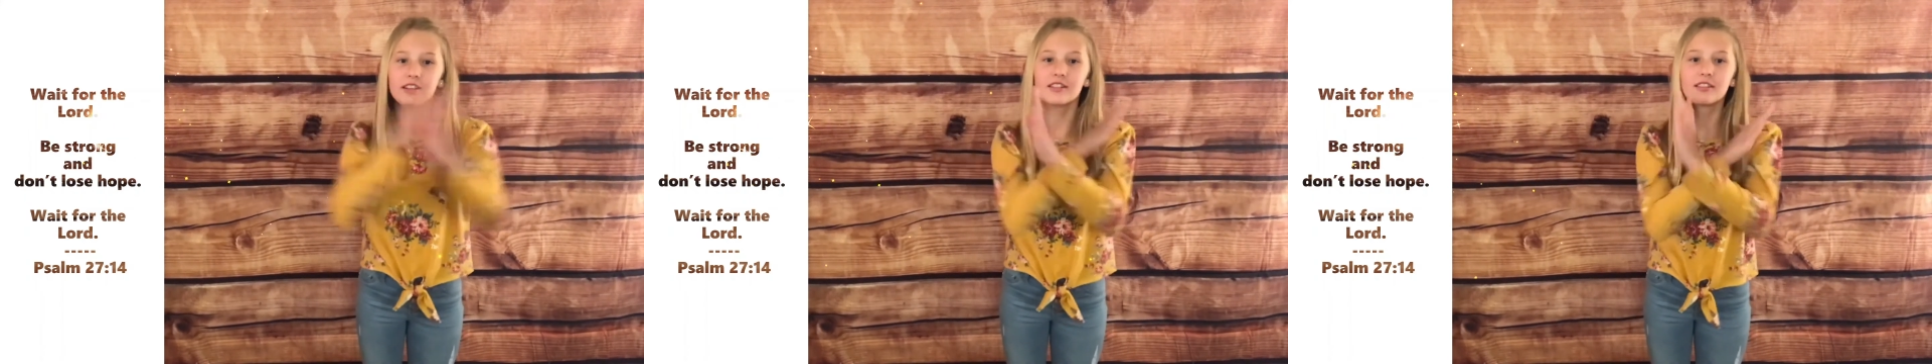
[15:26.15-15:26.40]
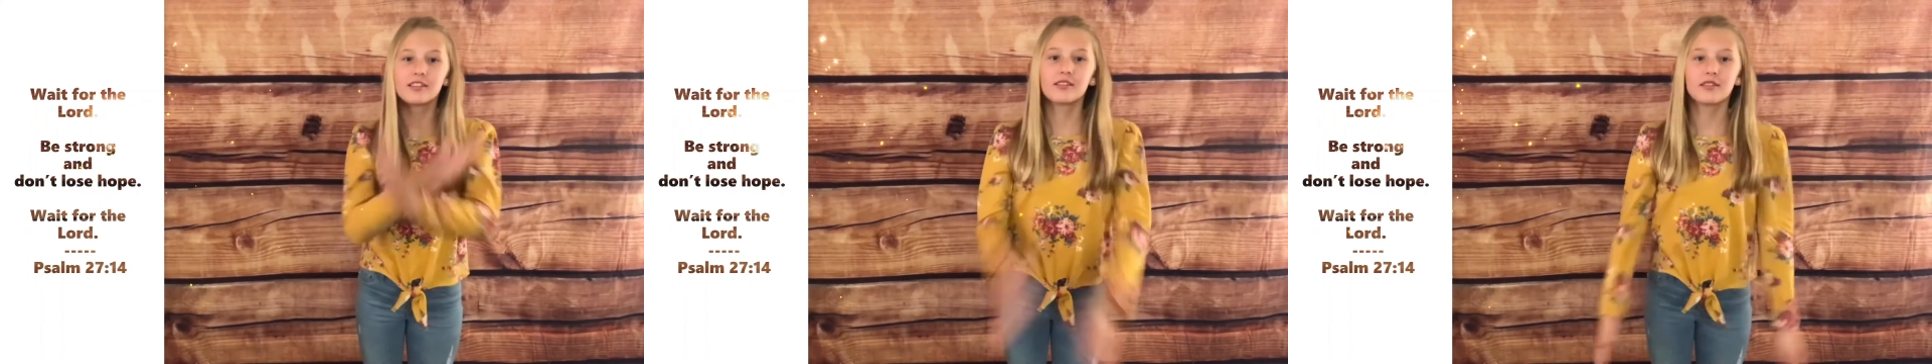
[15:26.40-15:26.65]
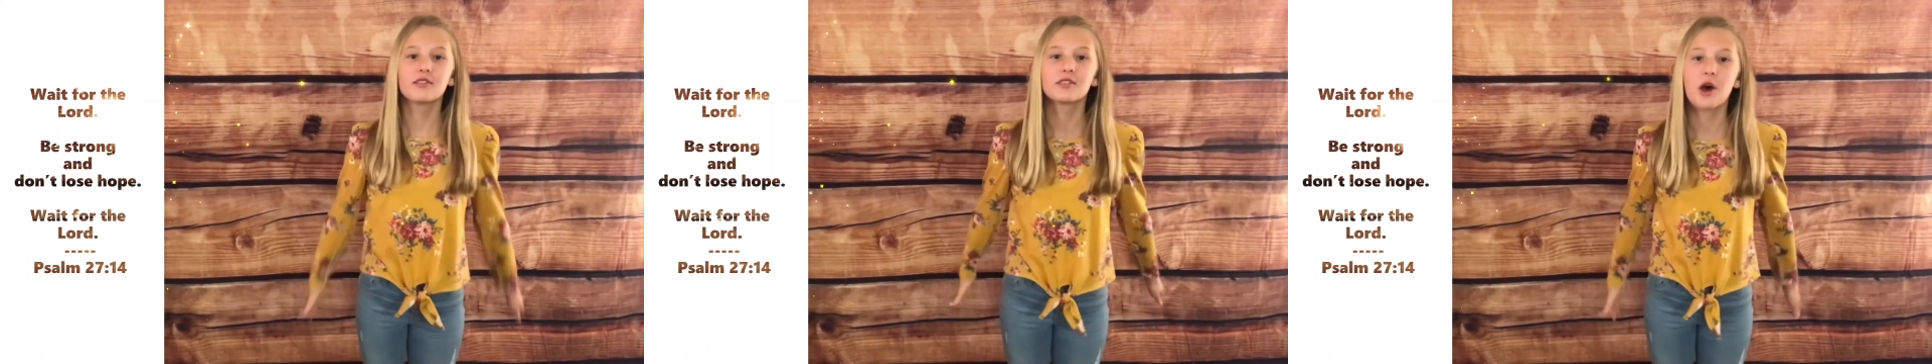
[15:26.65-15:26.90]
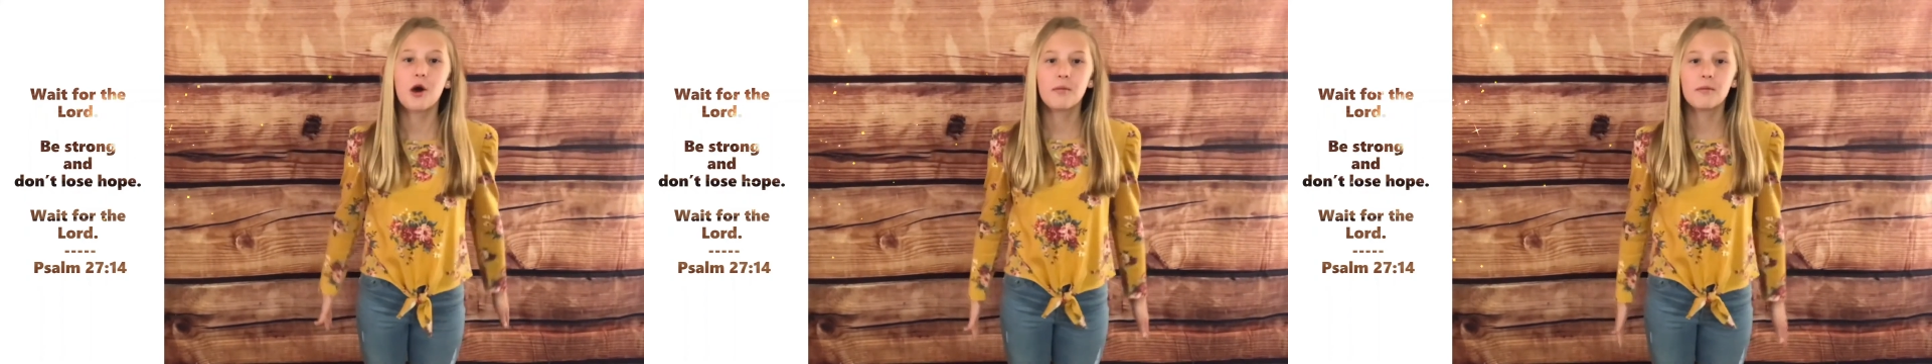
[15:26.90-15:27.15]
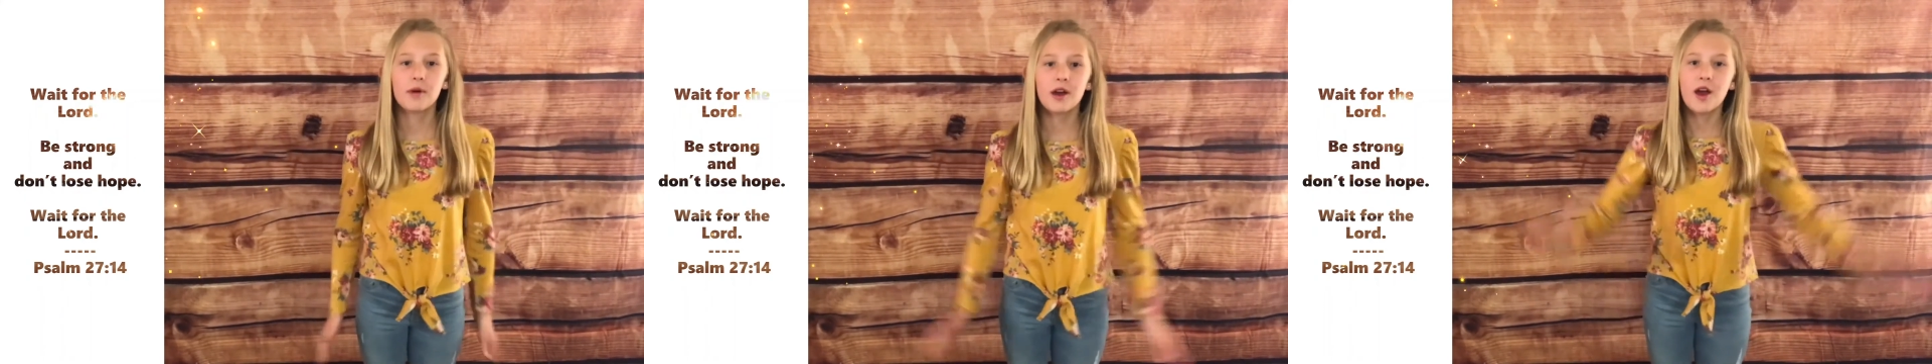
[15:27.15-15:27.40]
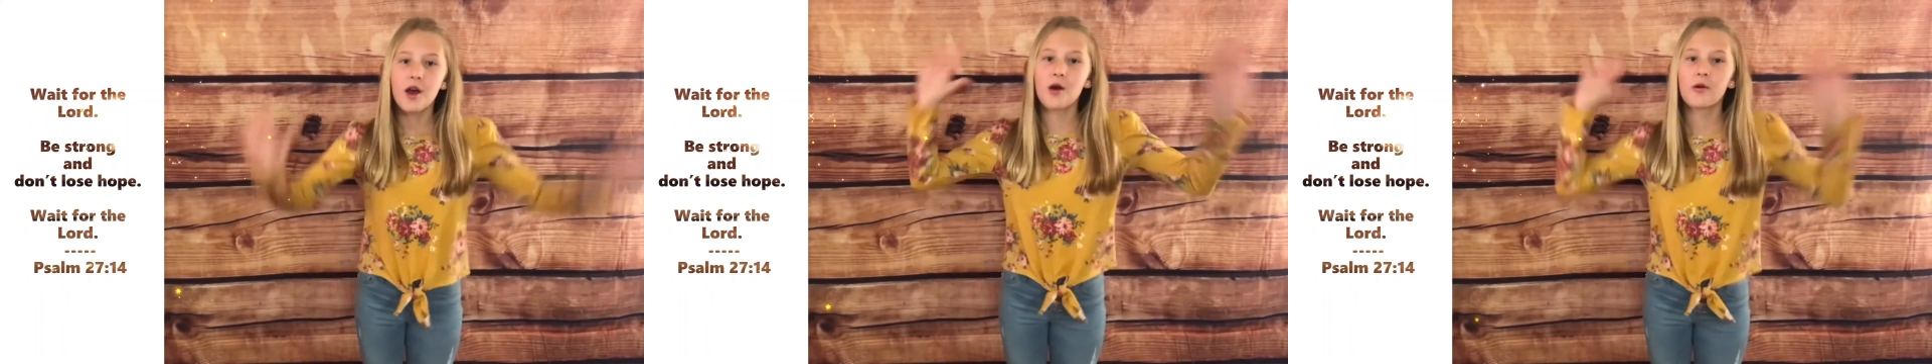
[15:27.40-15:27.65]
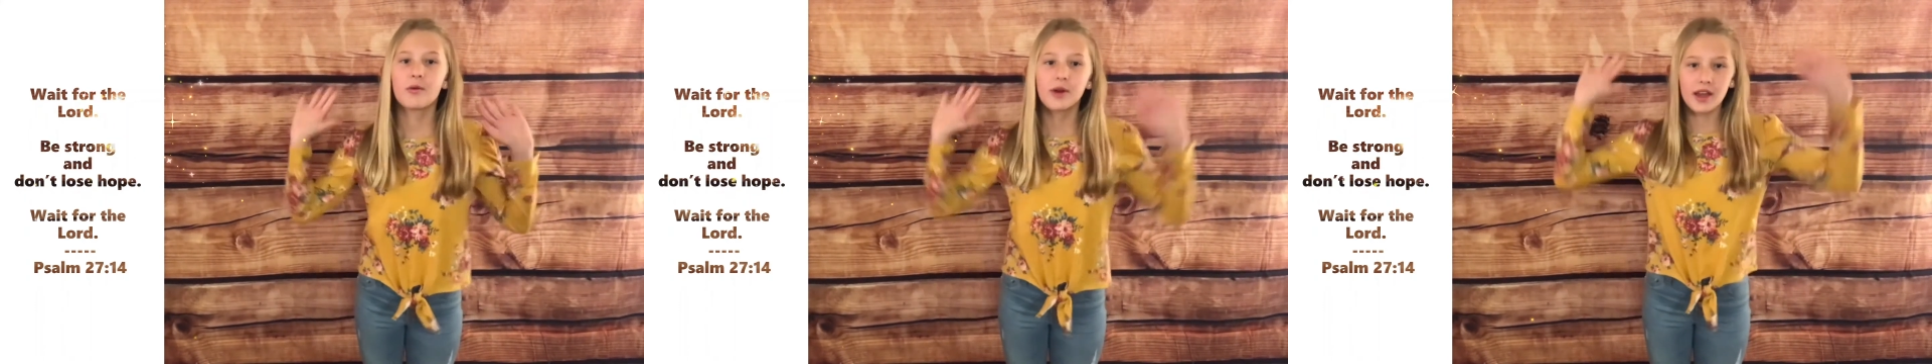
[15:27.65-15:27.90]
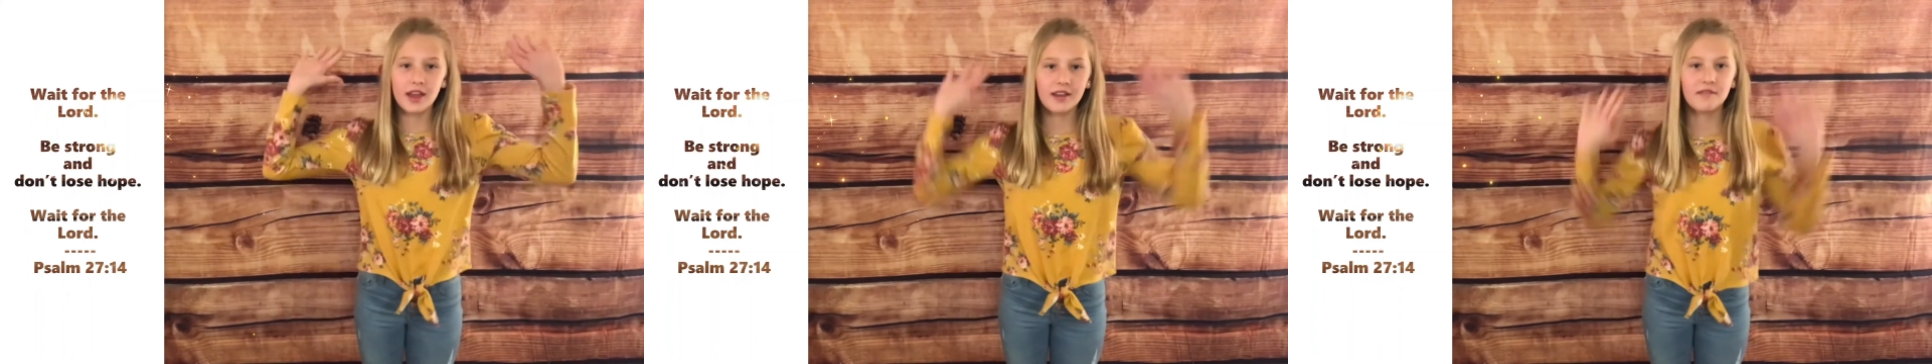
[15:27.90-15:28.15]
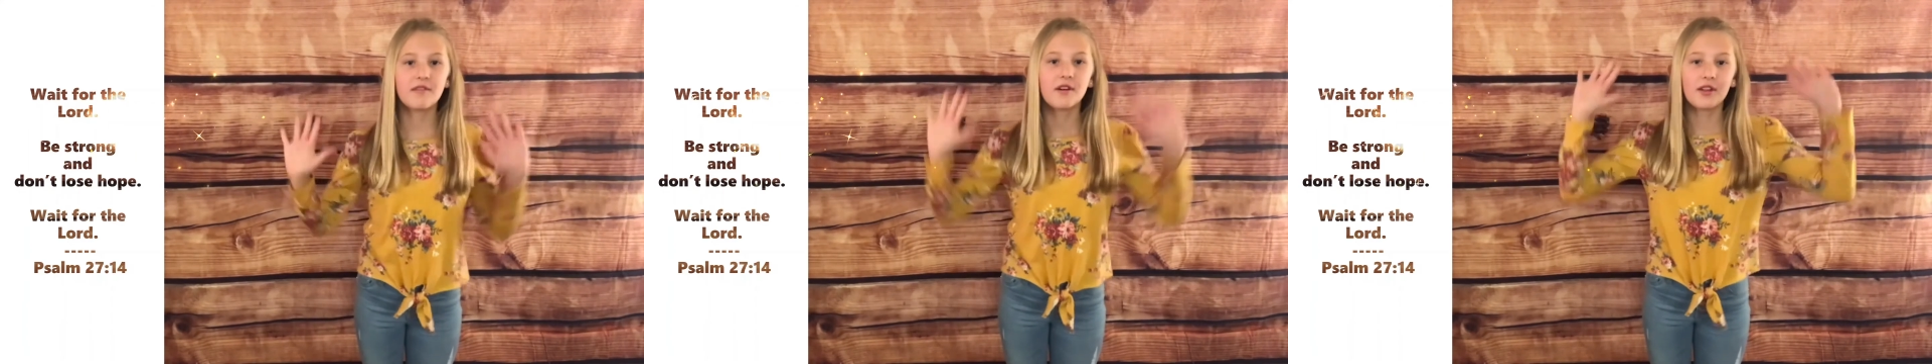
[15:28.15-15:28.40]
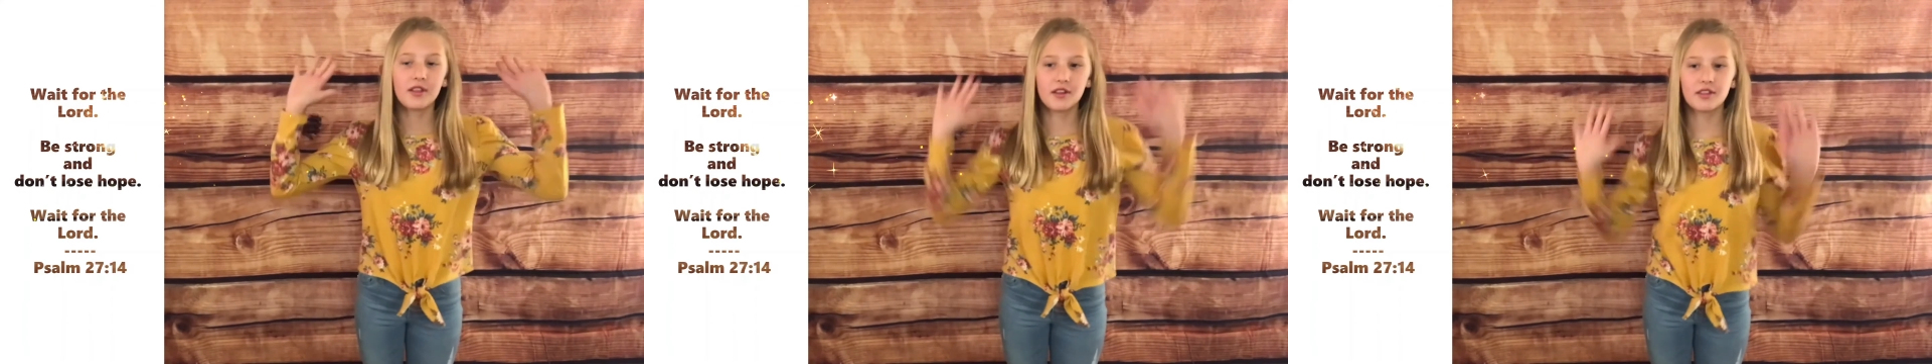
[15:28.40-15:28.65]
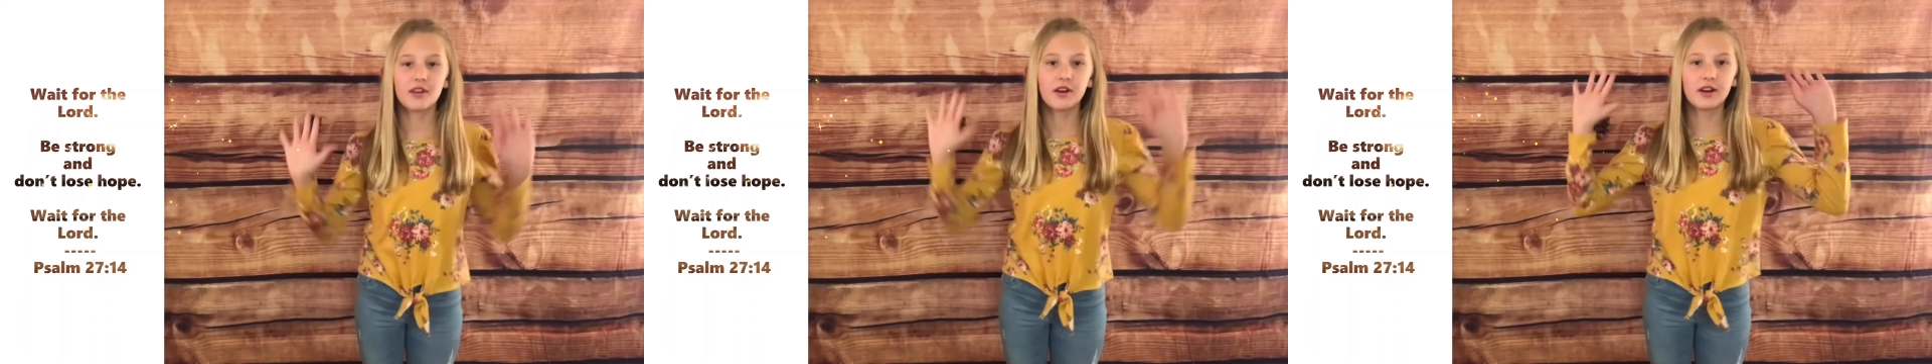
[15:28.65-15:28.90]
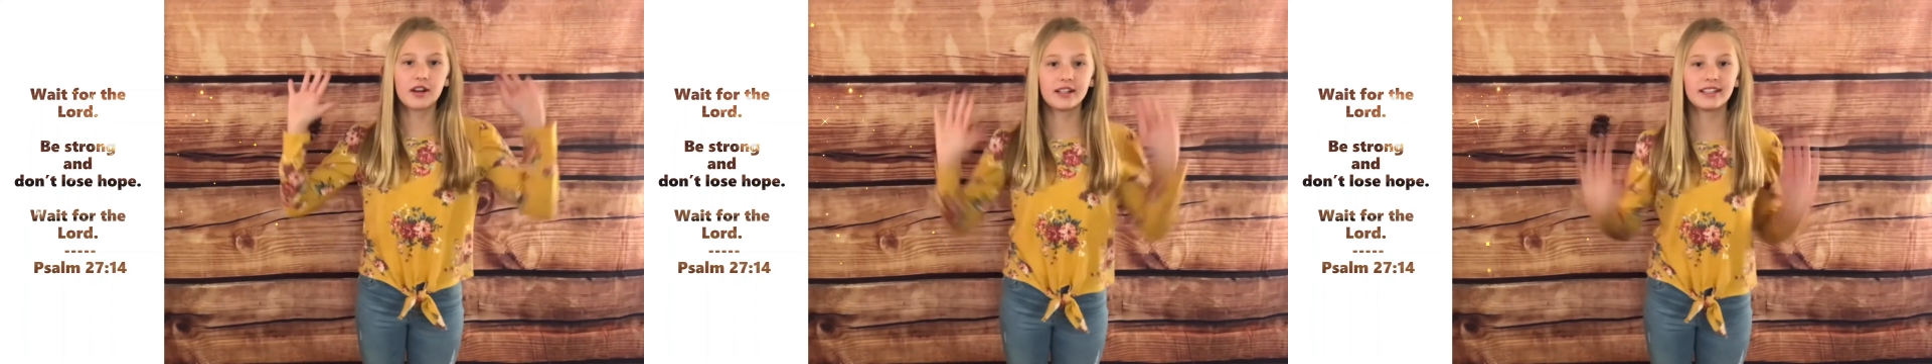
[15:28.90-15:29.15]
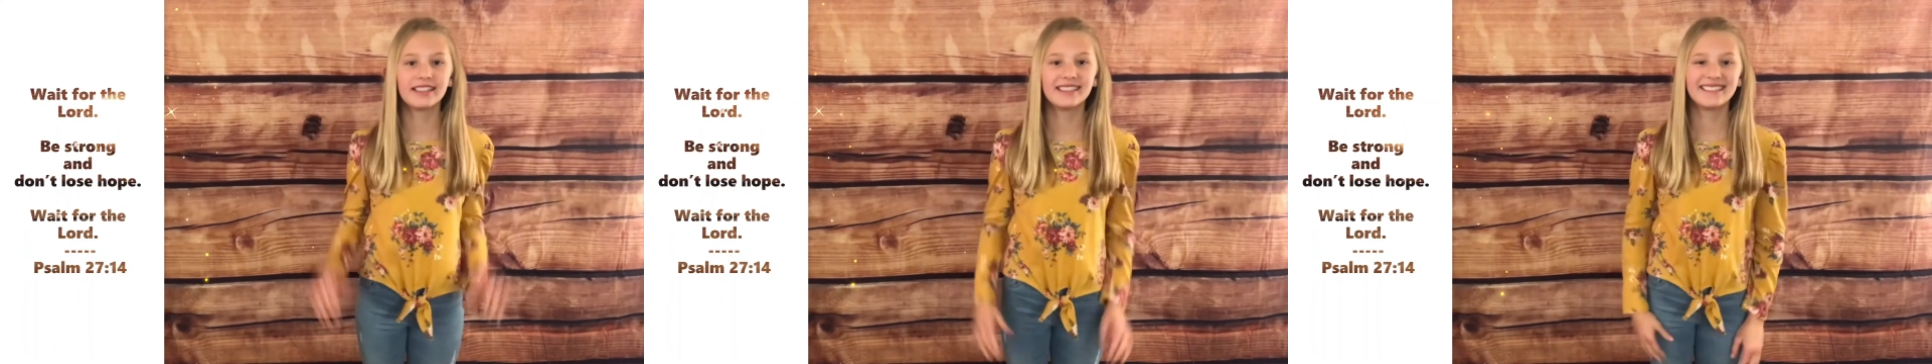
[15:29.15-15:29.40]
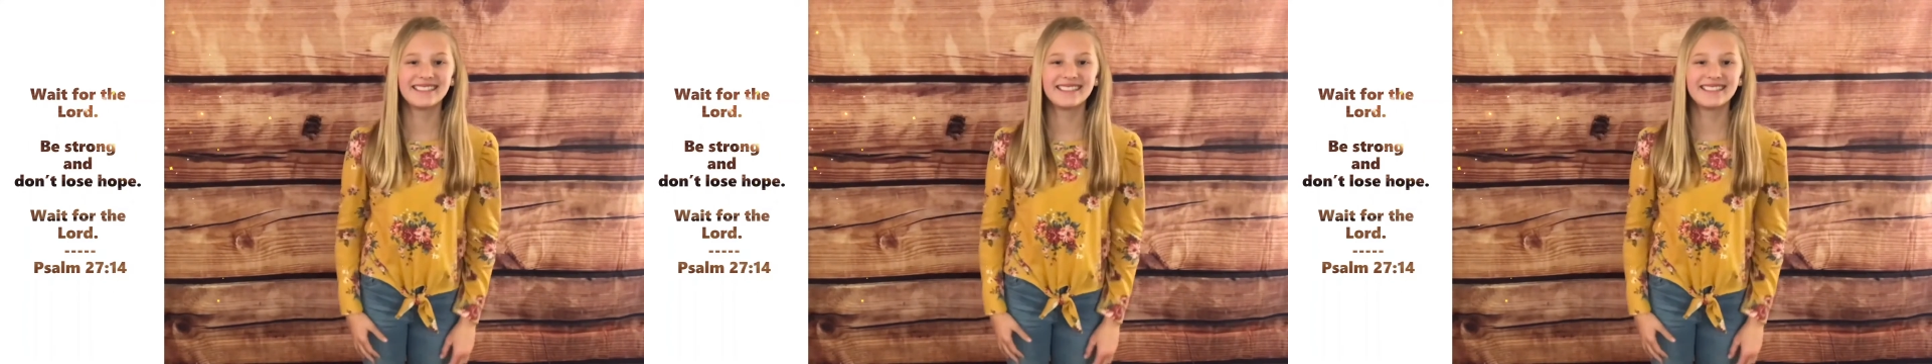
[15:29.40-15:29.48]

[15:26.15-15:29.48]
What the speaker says: and don't lose hope. Wait for the Lord.